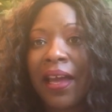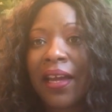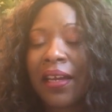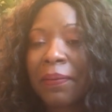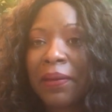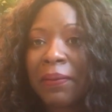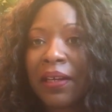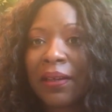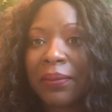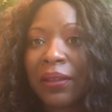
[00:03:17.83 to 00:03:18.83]
And coming up in
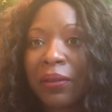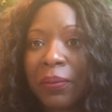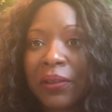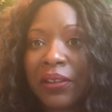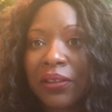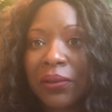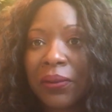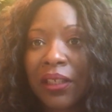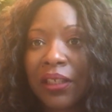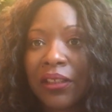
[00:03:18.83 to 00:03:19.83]
October, they're
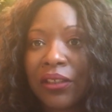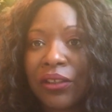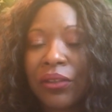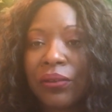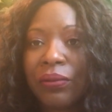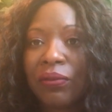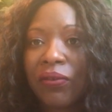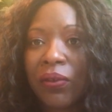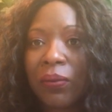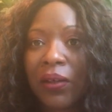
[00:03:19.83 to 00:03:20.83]
doing a
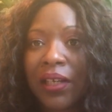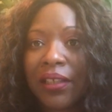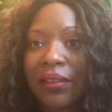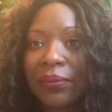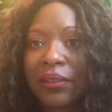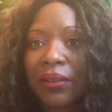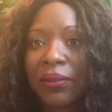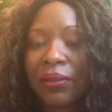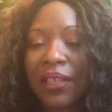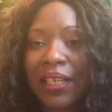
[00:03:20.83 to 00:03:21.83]
2-for-1, so
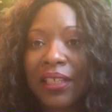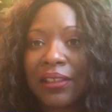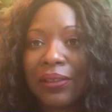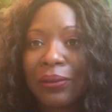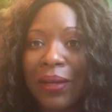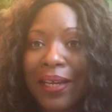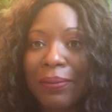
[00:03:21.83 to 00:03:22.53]
you can get two